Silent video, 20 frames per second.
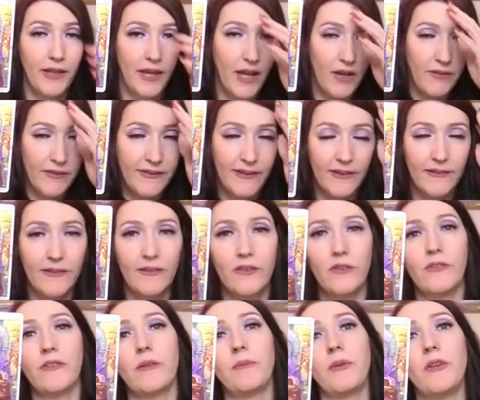They have a sense that
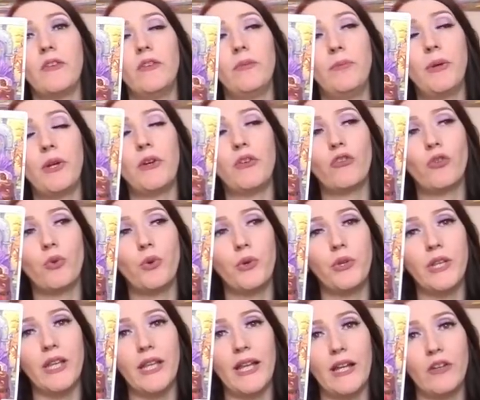there's something spiritual
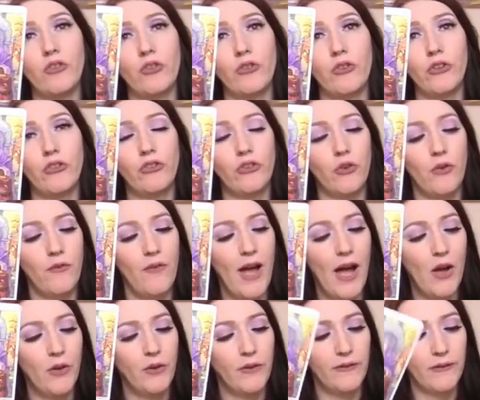or they like traditional
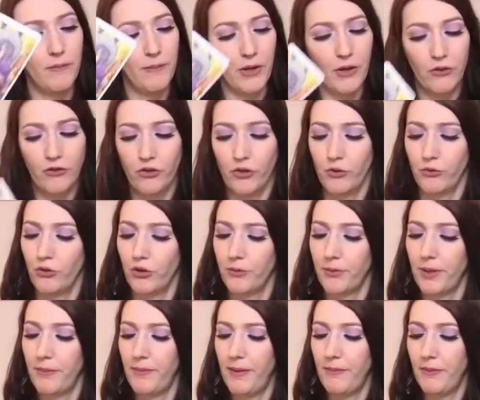values and marriage, long-term
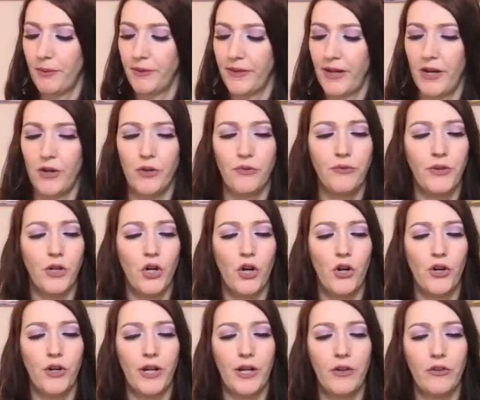commitment with the Hierophant
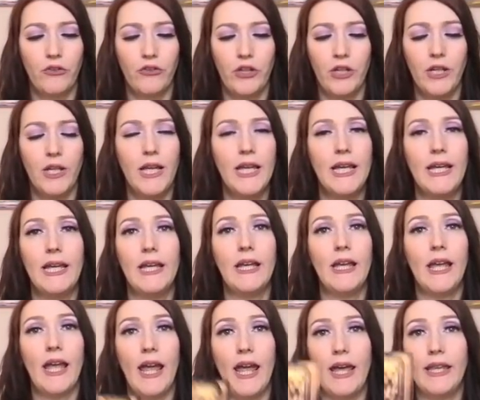card energy.
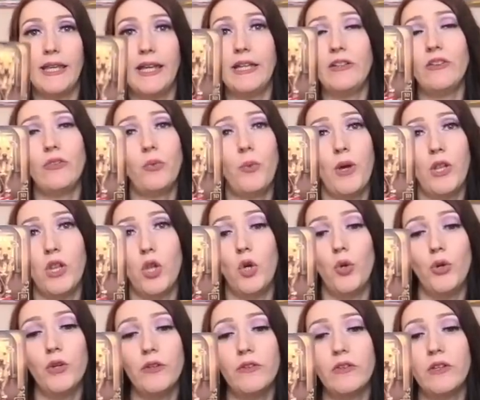And they just want
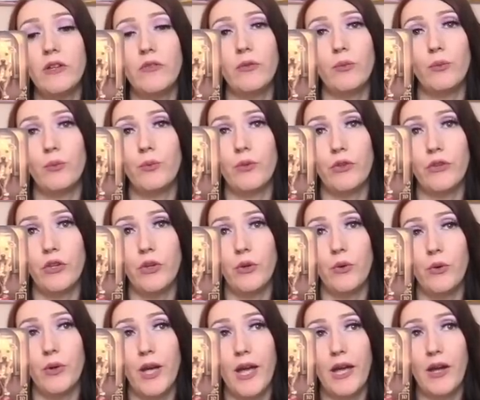loyalty with
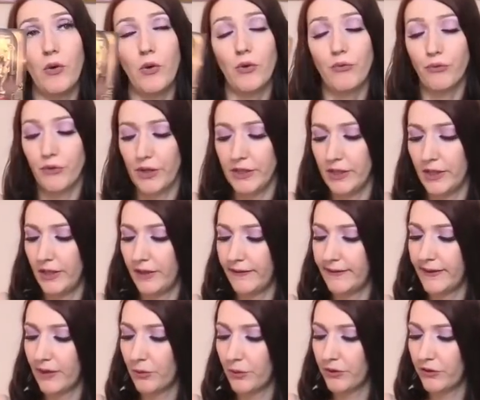you, okay, or
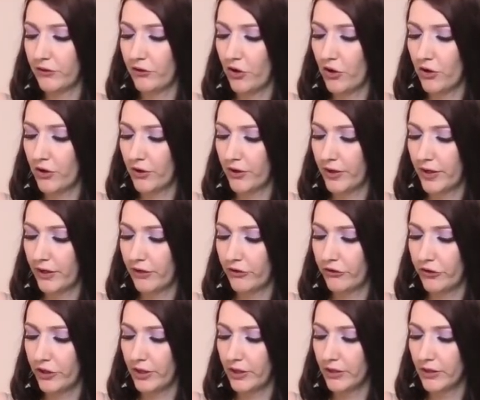friendliness there with the dog card
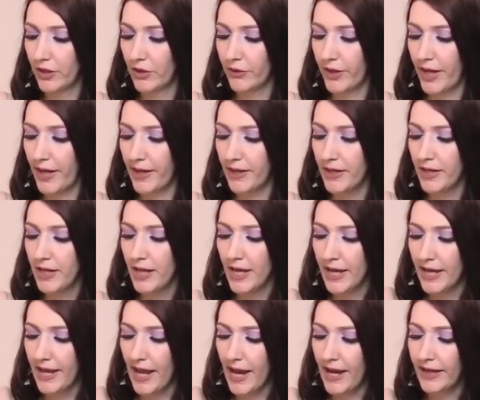energy, okay?
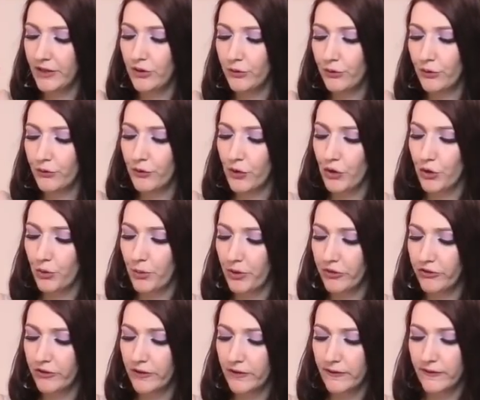Nine, you fulfill their
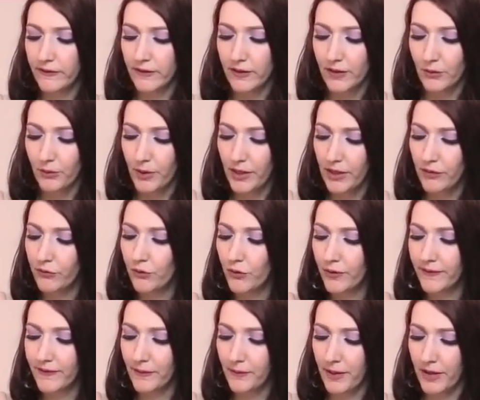wishes. They're ready
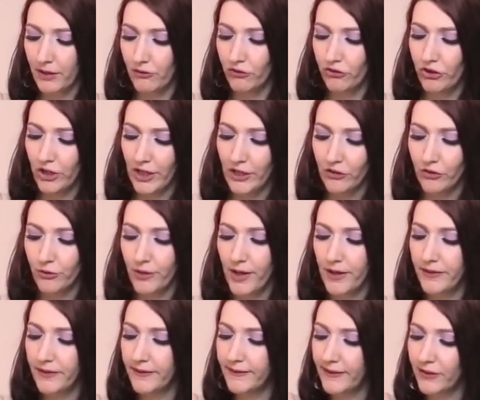for some kind of change
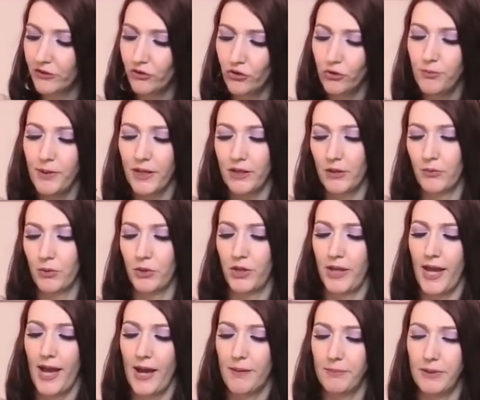around this because you make them really
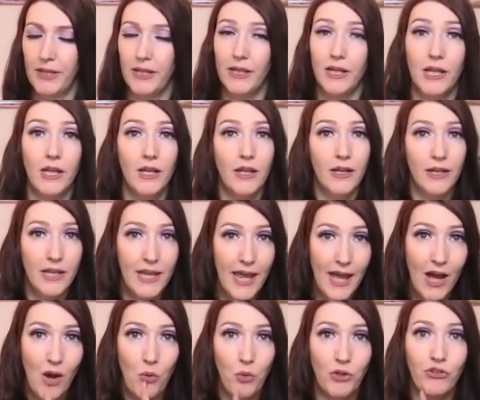happy.
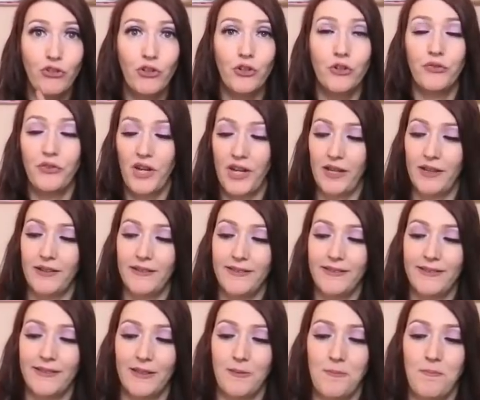Now, what's your
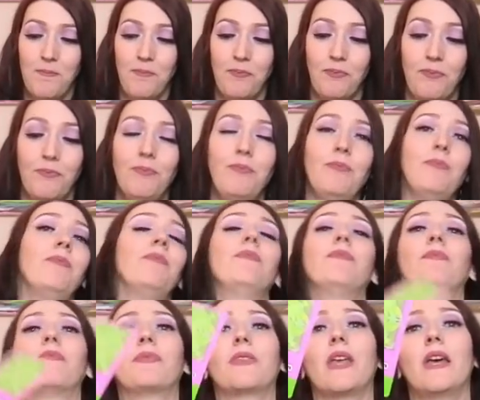advice? Mm
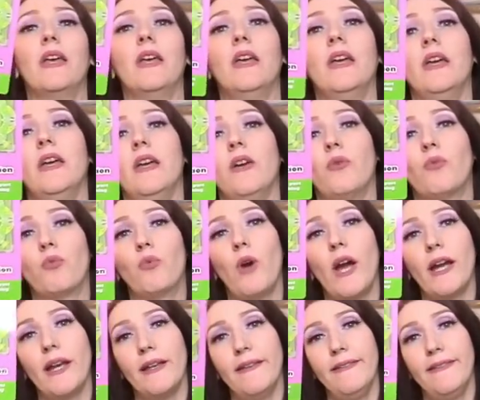
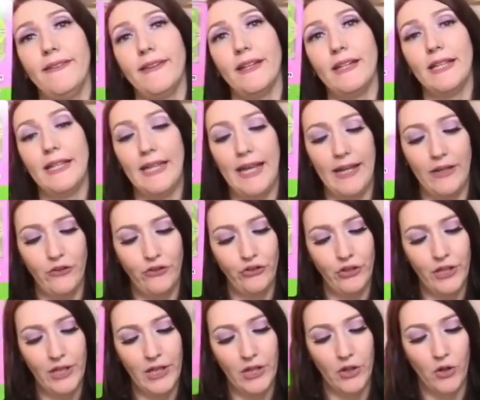
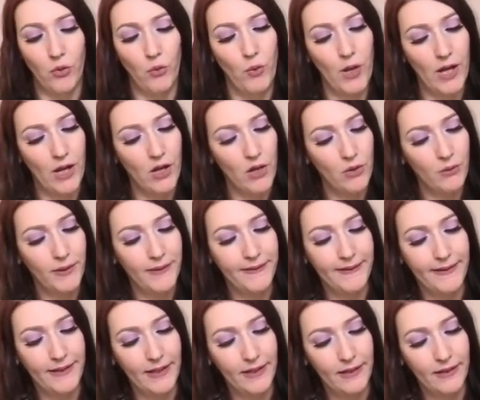reconciliation here. Well, we
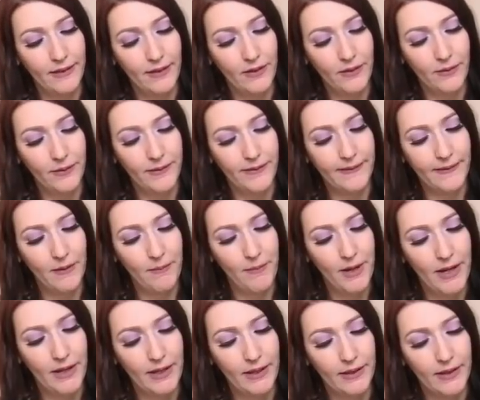see that there is
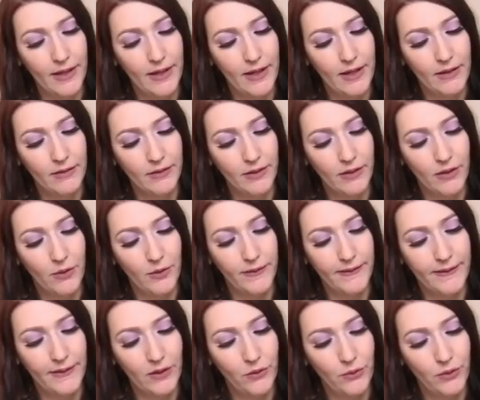somebody that, you know, is
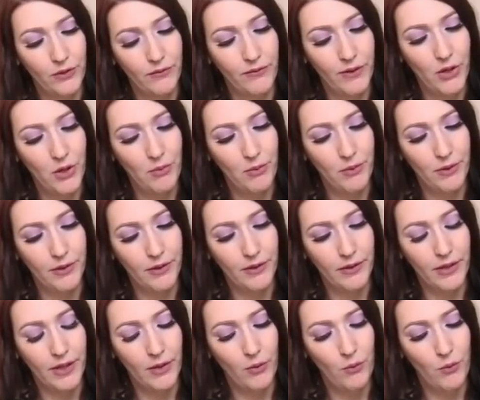single and available, and
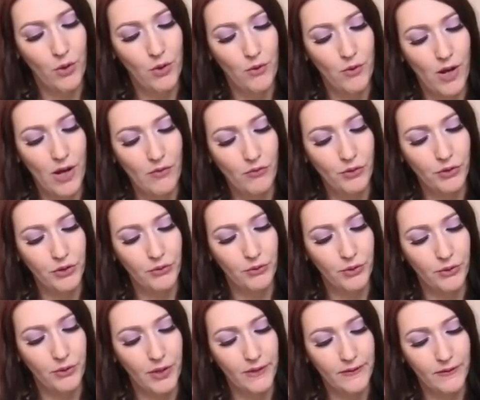they're like, whoa, I really
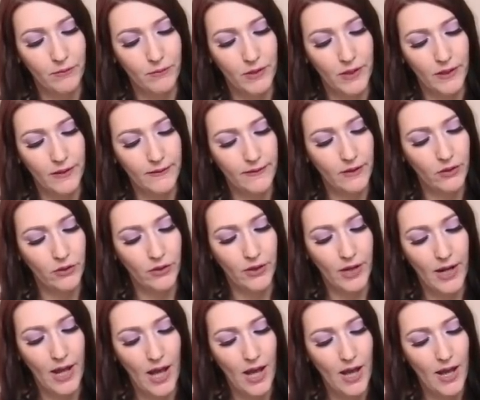regret some things here,
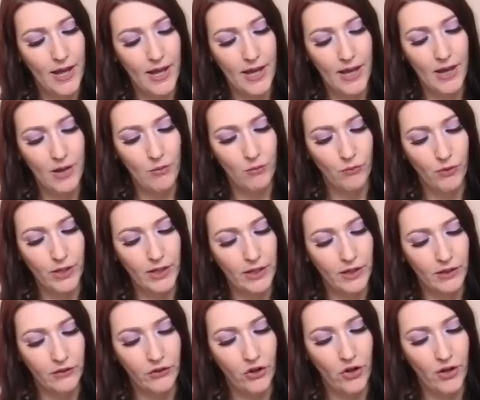and I am ready
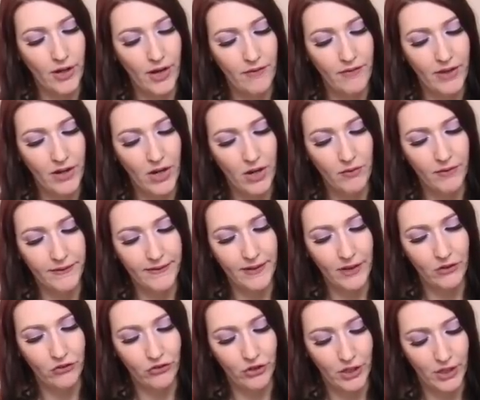to talk, have that
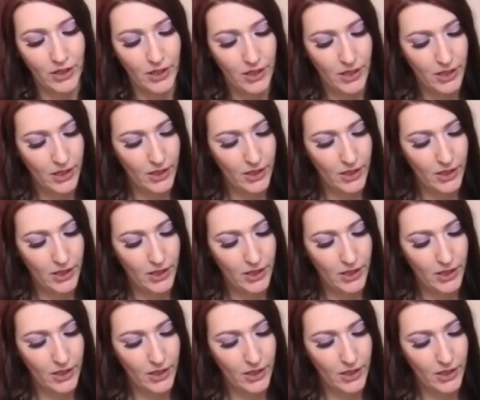conversation.